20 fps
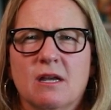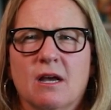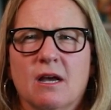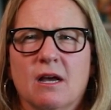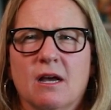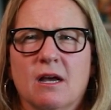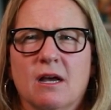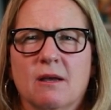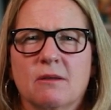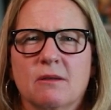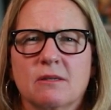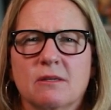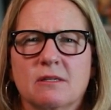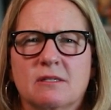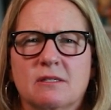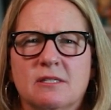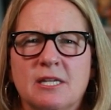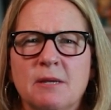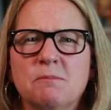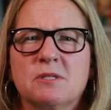uh,
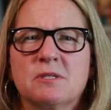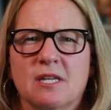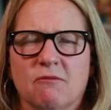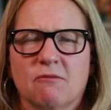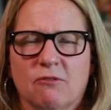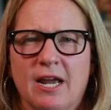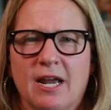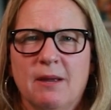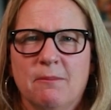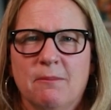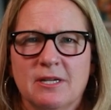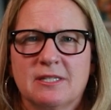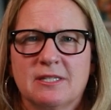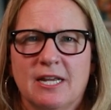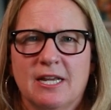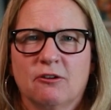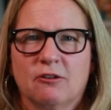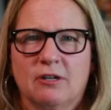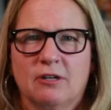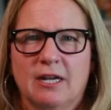Simpson, right? Am I
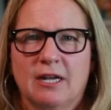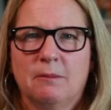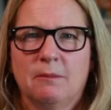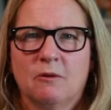saying her name